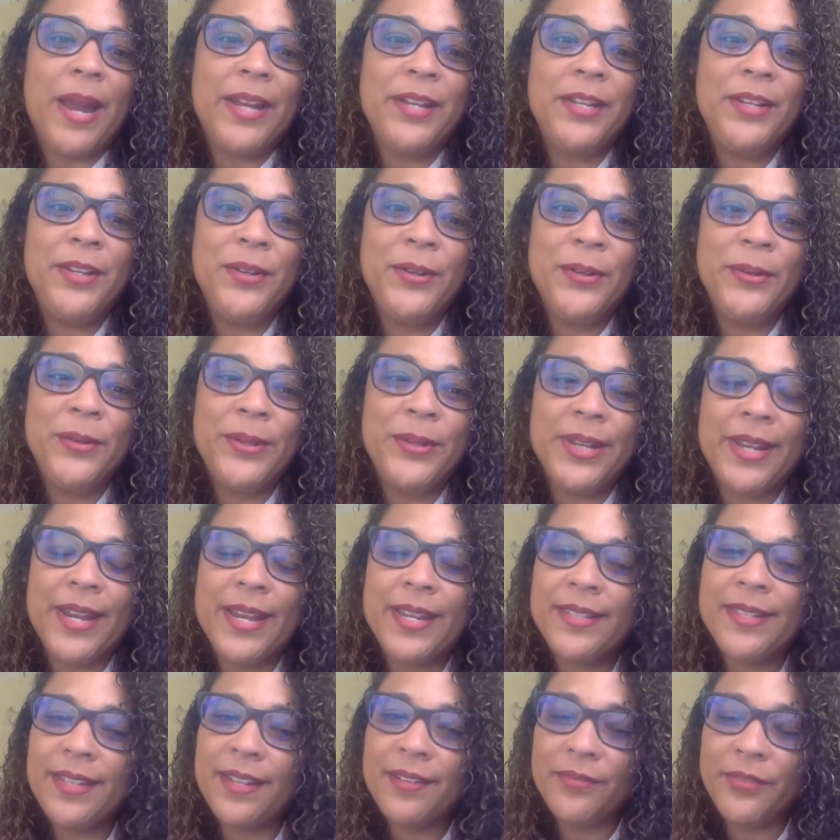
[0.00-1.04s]
knew, like I
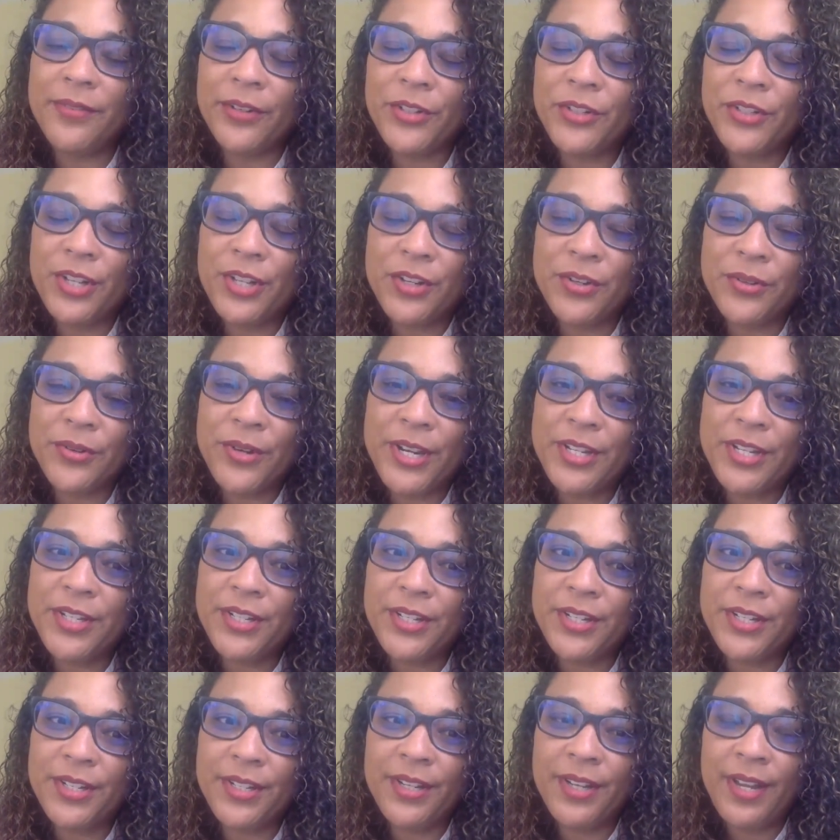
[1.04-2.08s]
said, first
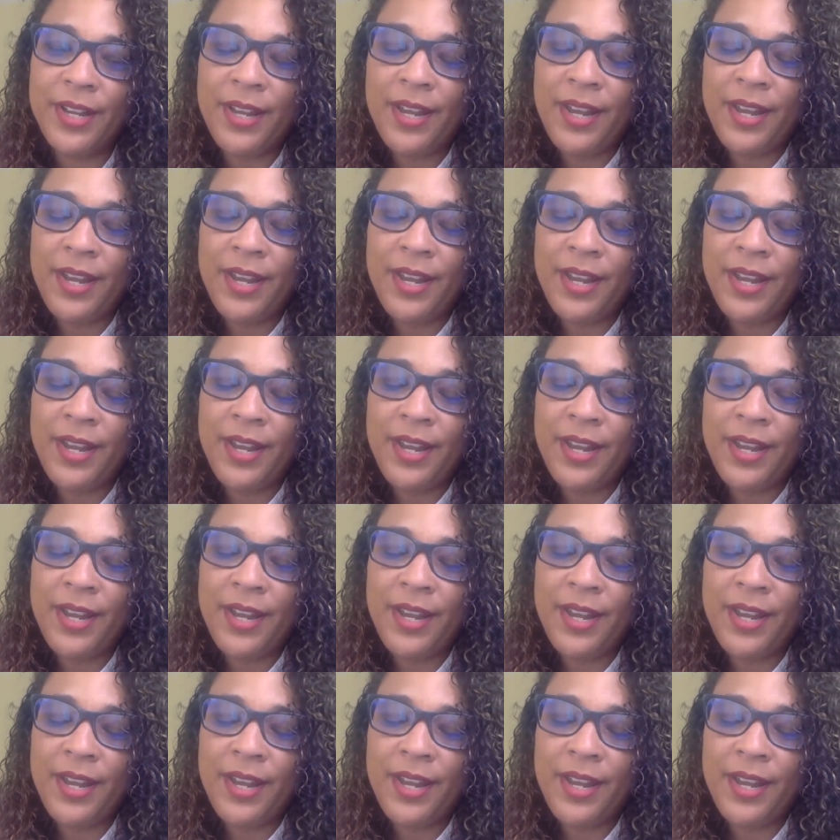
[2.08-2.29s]
generation